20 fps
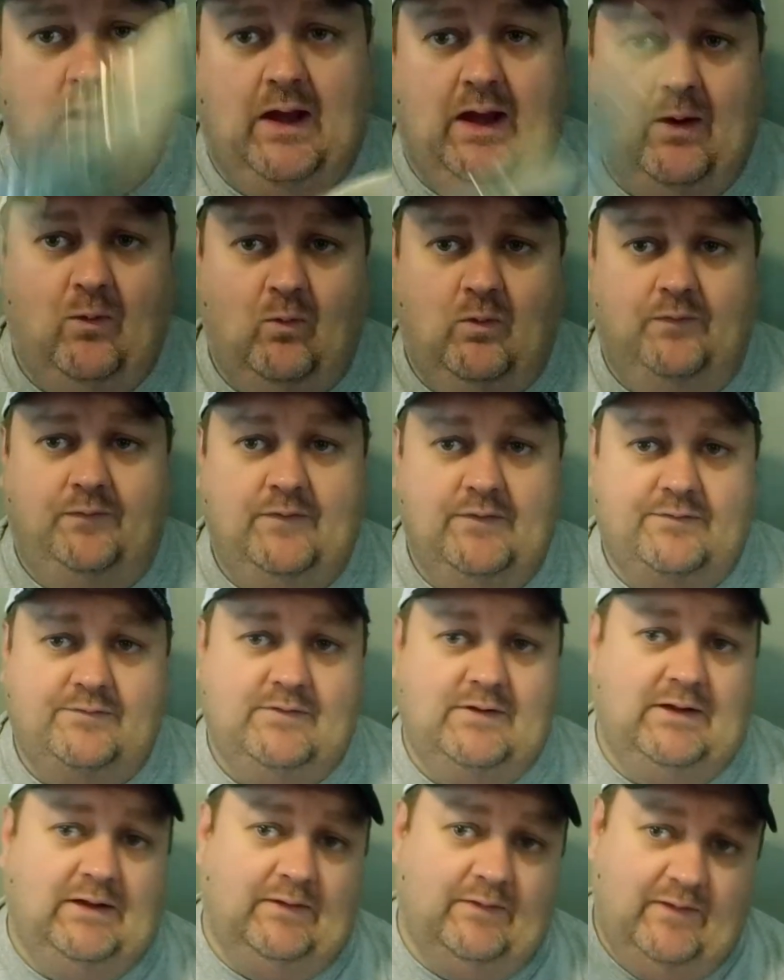I want this
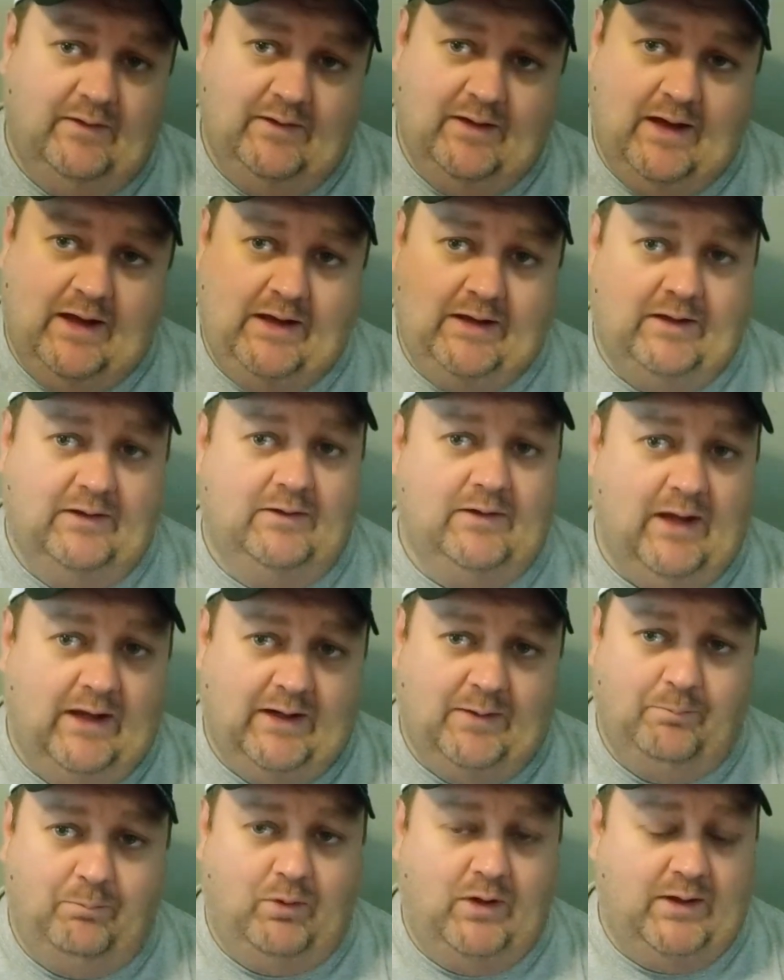thing that I
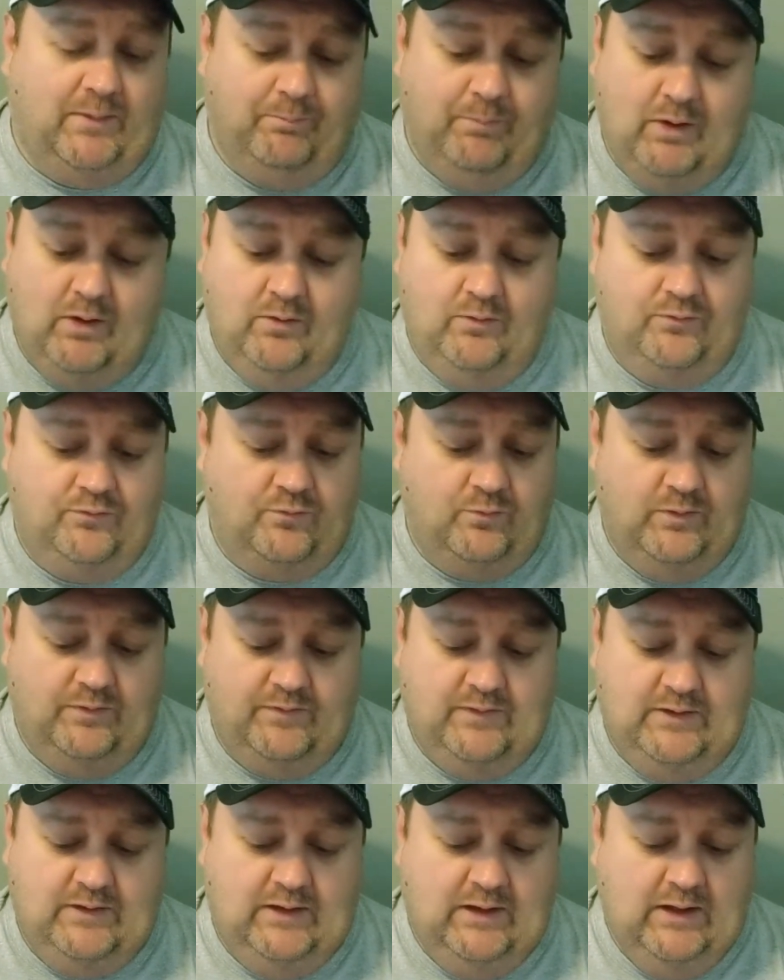can break bones
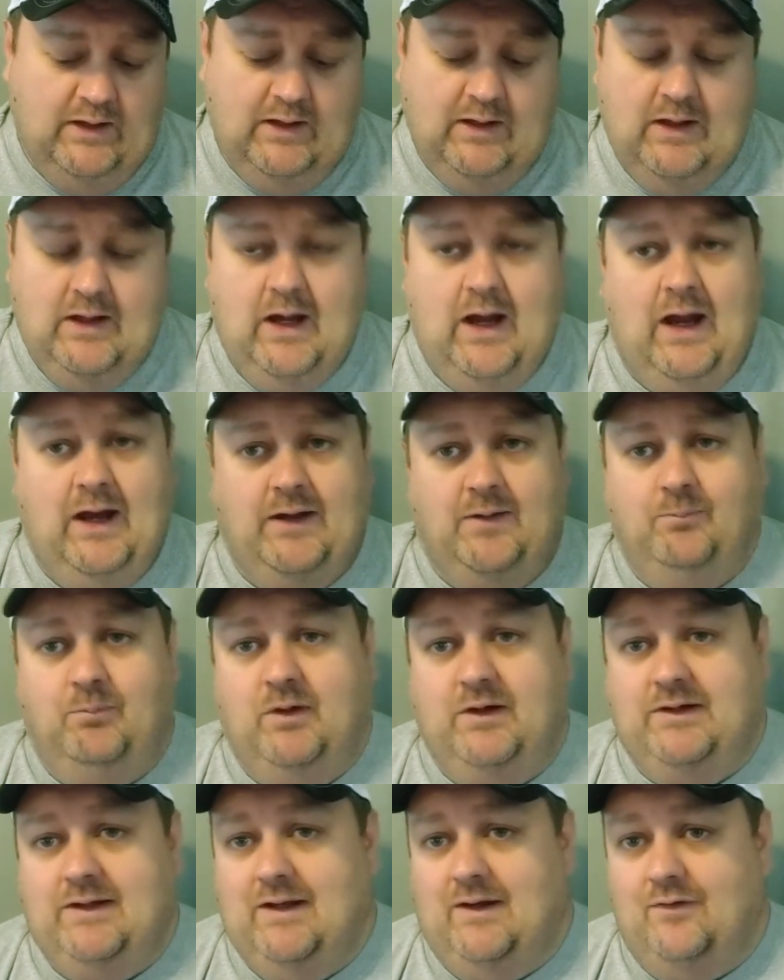with it. I can
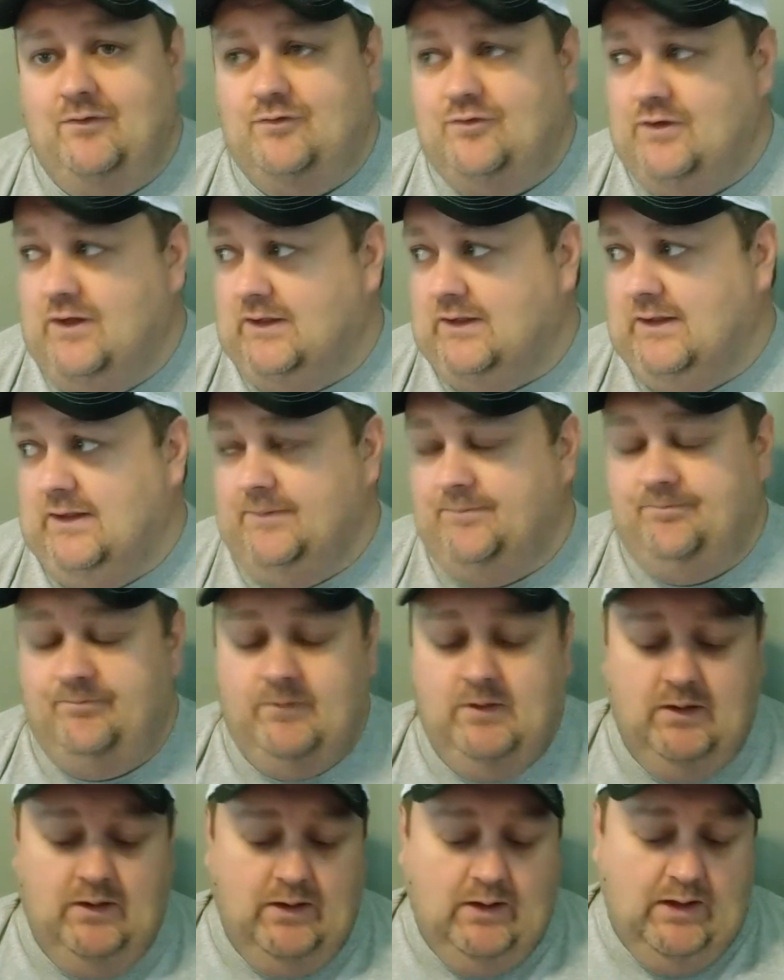break down a chicken.
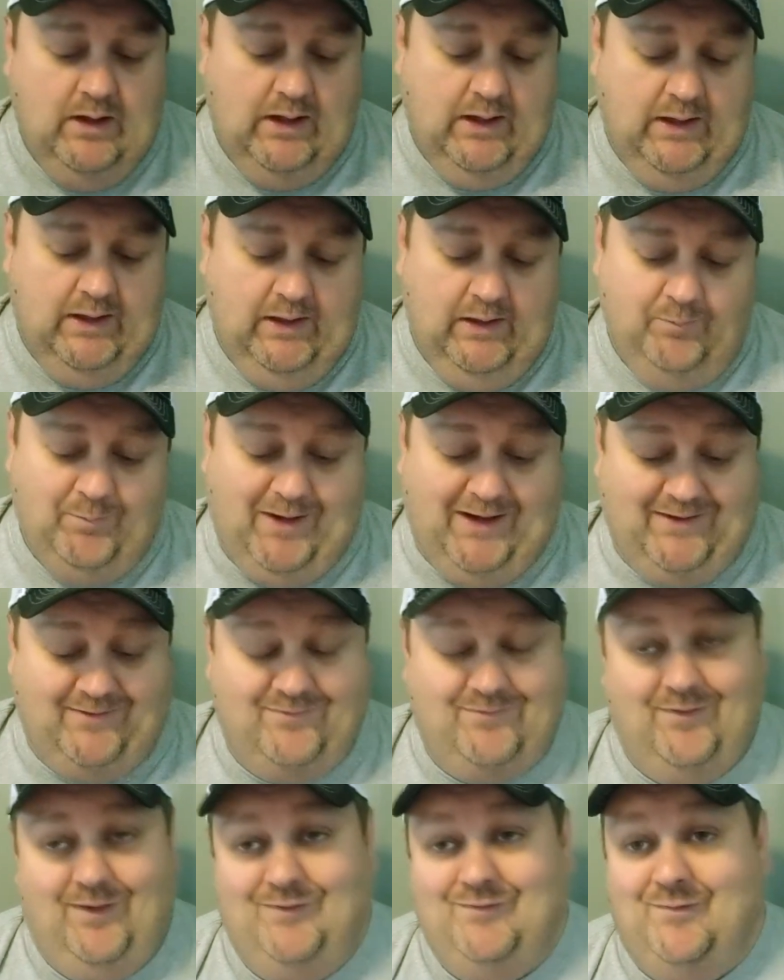I can
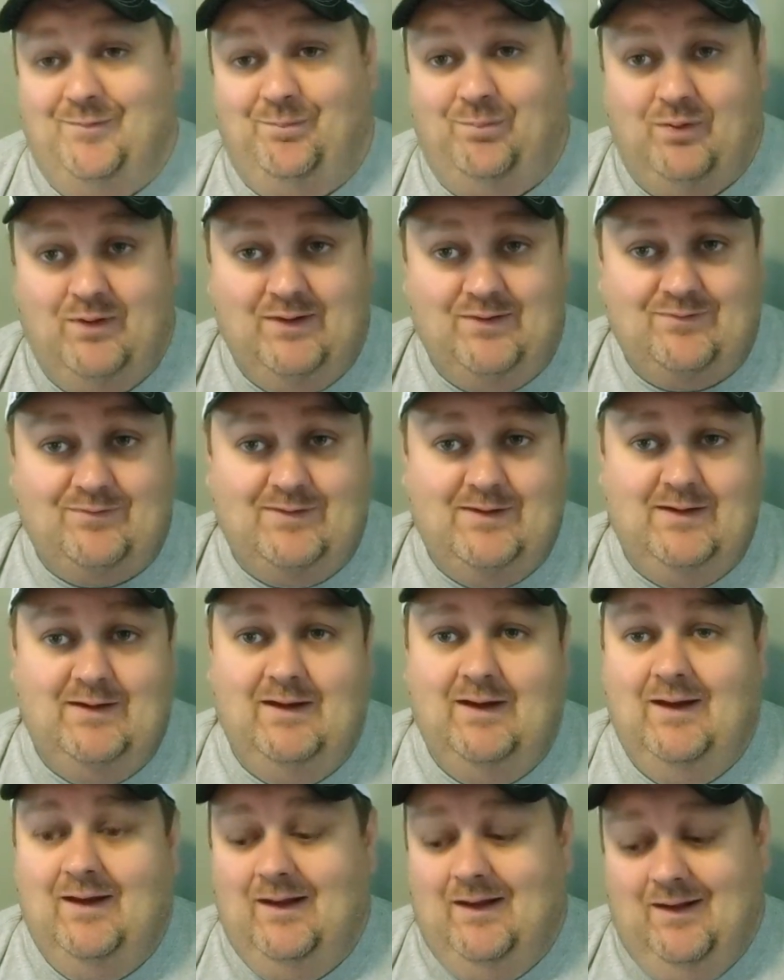slice a
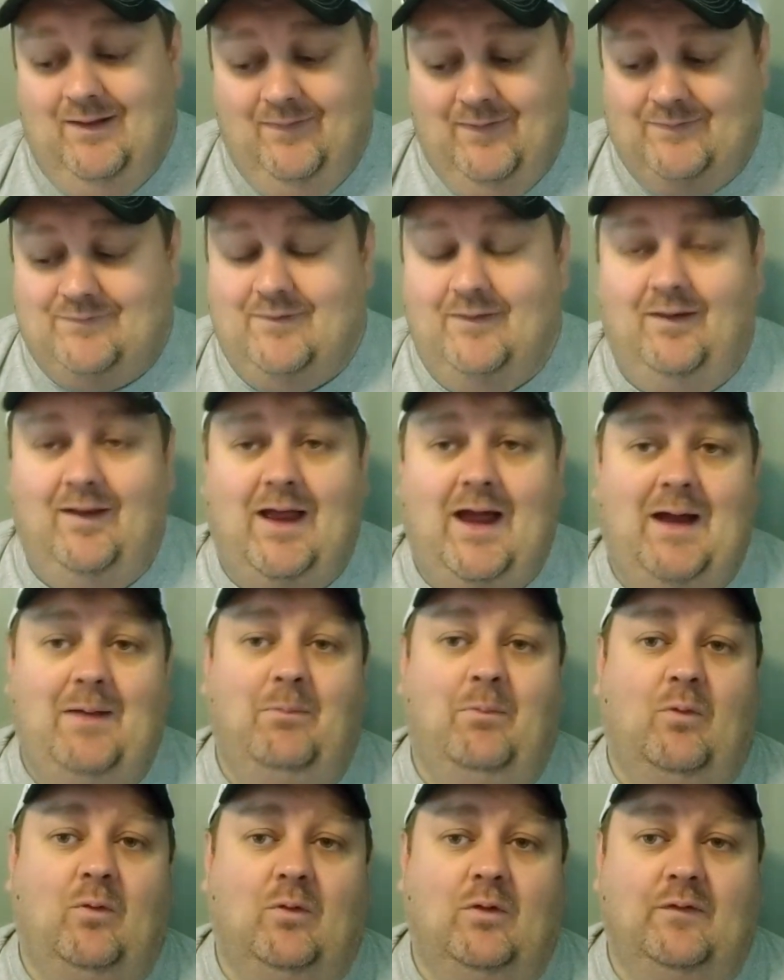brisket. That's a
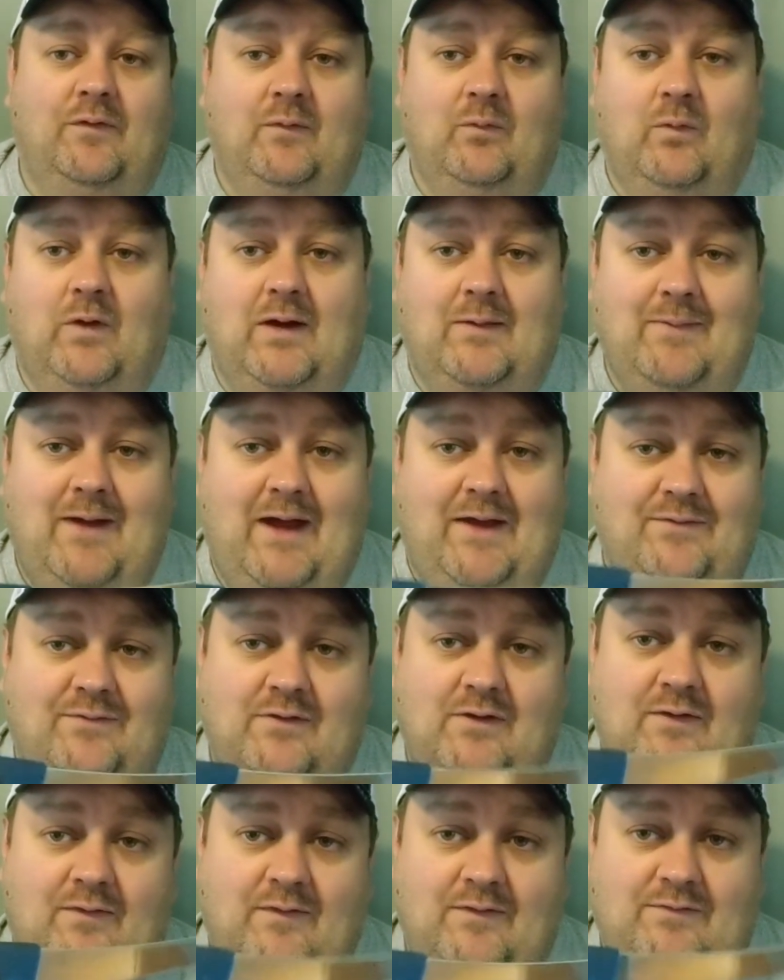lot more than what I'm
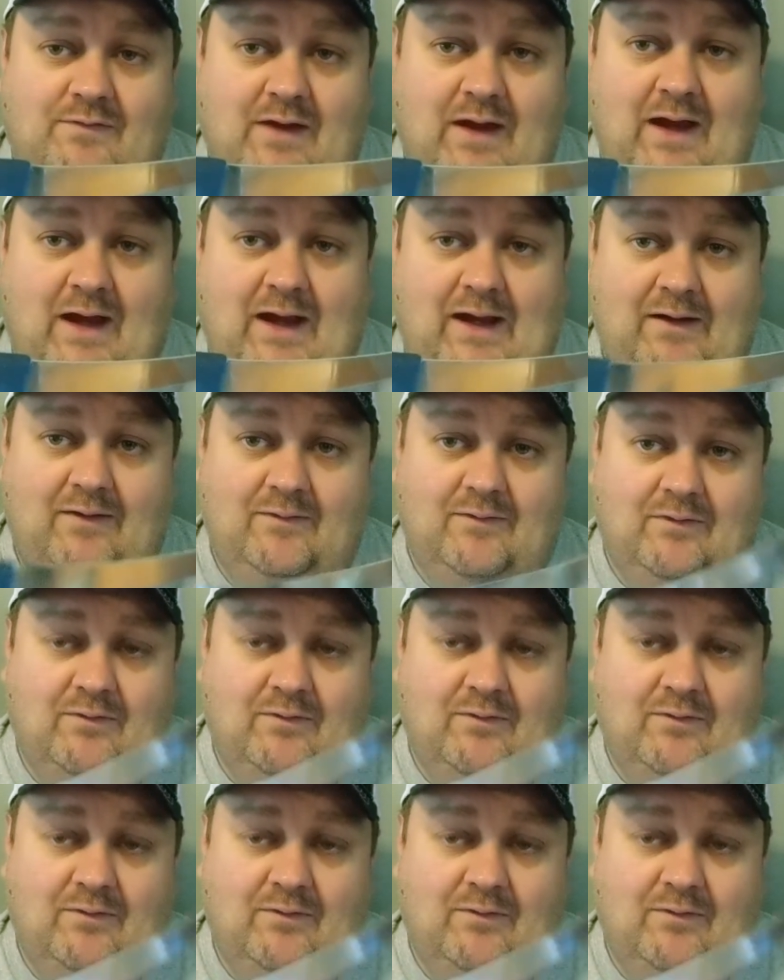asking of this guy.